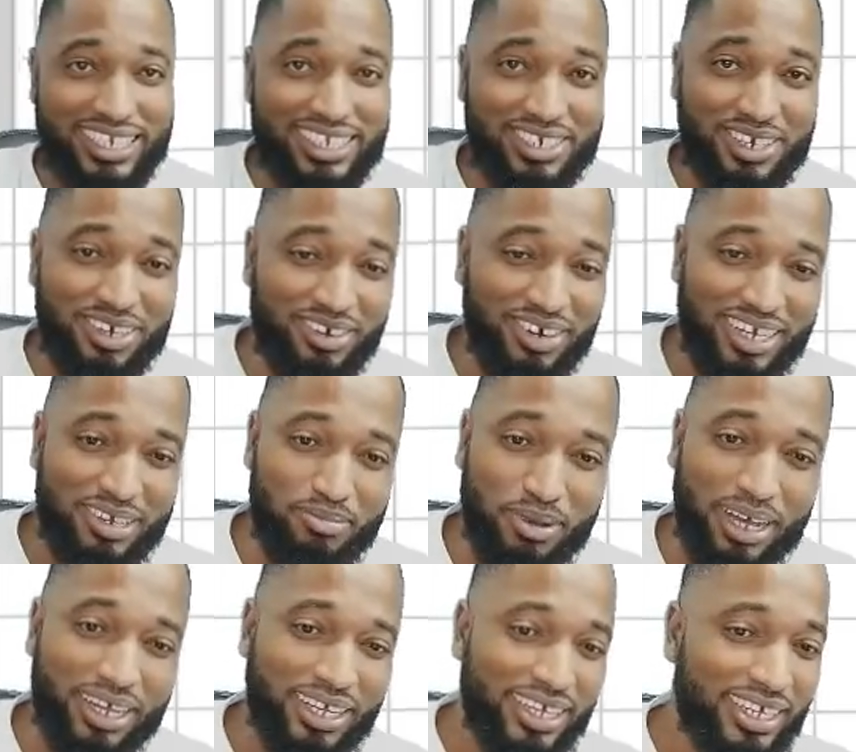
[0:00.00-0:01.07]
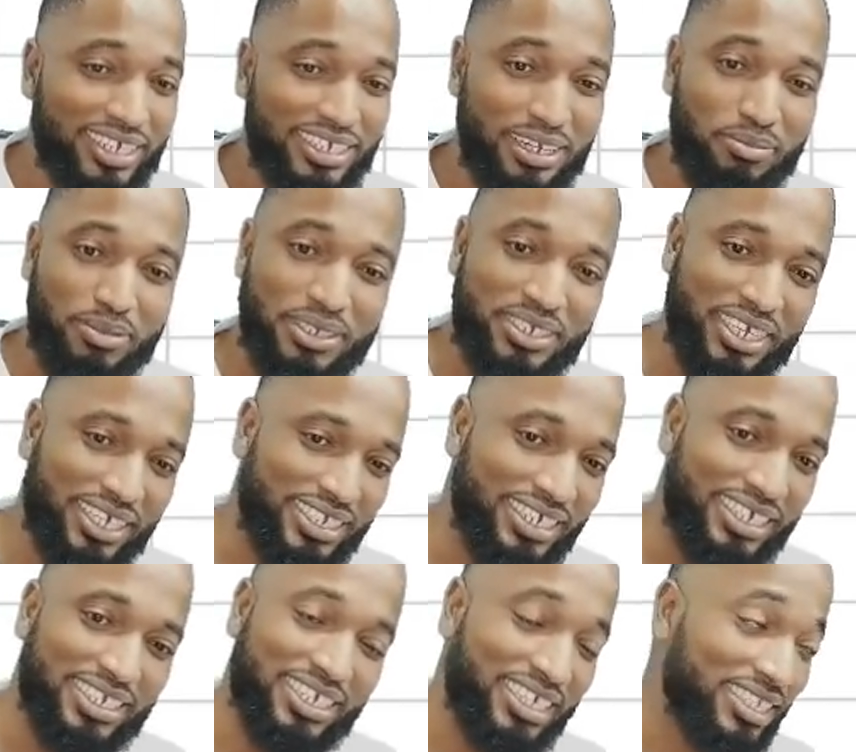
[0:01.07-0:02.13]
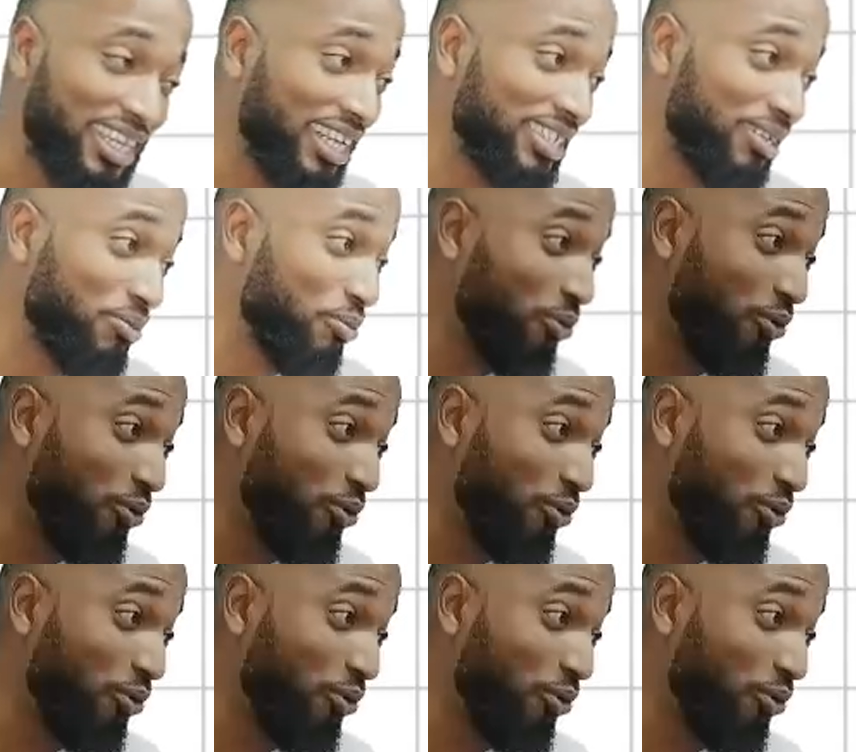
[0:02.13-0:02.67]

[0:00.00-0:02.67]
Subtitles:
children the mark? Some teachers just have some